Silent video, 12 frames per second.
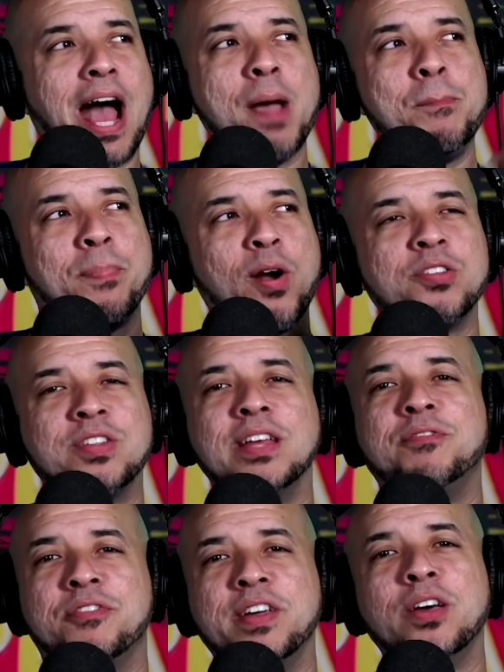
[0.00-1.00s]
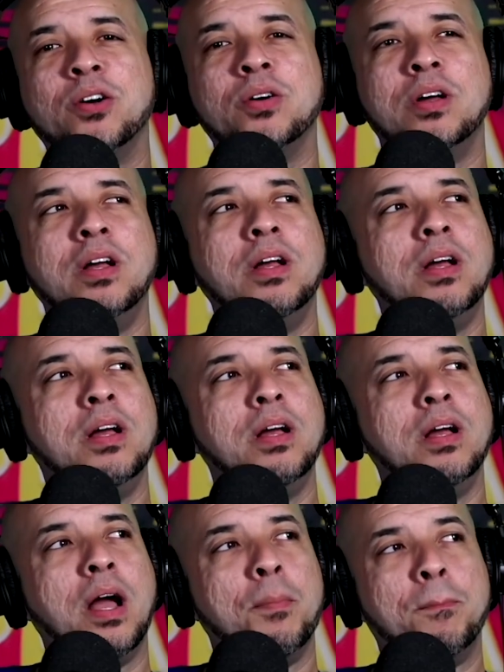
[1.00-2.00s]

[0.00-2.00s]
And we have 21 viewers. We're checked.